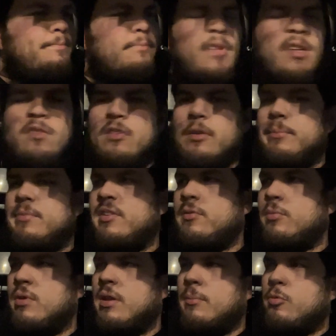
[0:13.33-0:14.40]
Sometimes
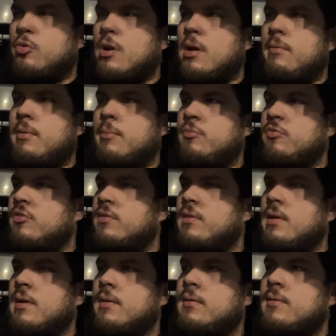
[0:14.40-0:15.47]
when I'm driving, I'm just
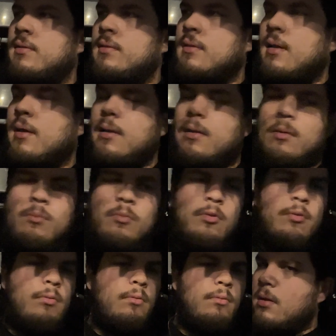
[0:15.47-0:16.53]
like, damn,
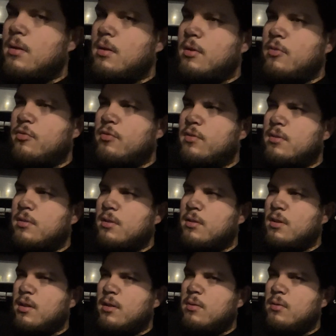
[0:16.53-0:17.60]
bro. I just kind of
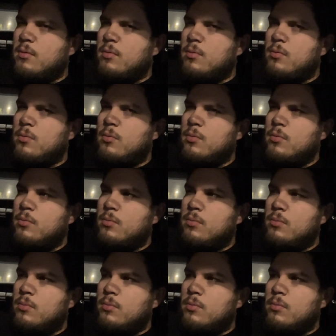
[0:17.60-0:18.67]
like
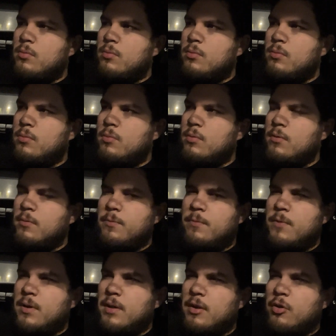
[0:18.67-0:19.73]
want to
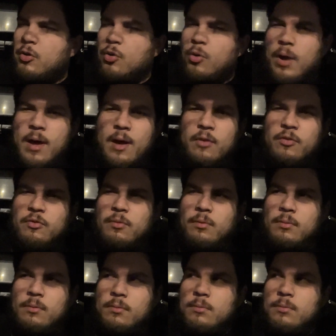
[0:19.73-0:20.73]
fucking crash, you know?